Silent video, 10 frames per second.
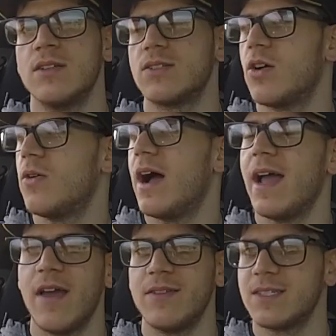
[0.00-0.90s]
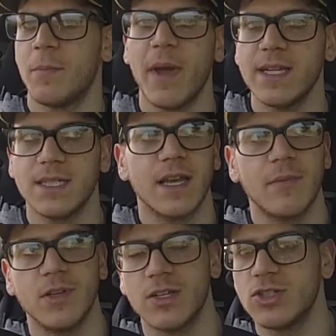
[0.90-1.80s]
So I have this amazing
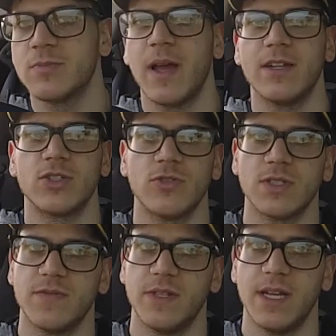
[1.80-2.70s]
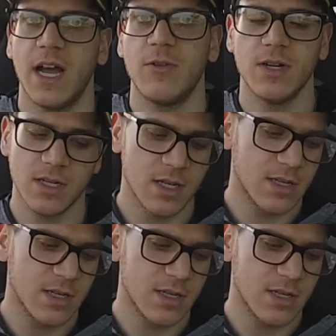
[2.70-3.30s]
app, you can just buy insurance for the hour.